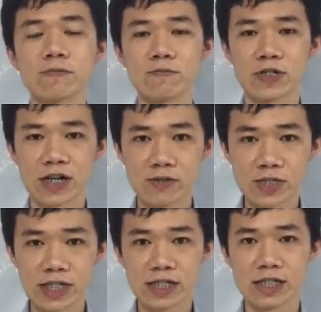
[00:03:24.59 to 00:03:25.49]

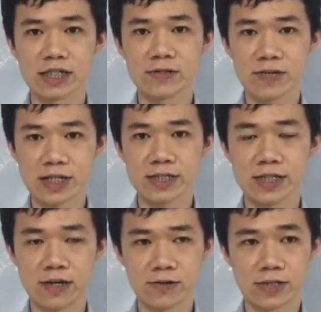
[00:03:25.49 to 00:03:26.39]
pronouncing the correct
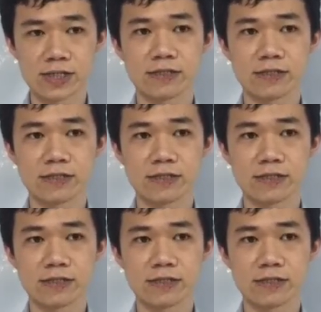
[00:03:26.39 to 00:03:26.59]
sounds.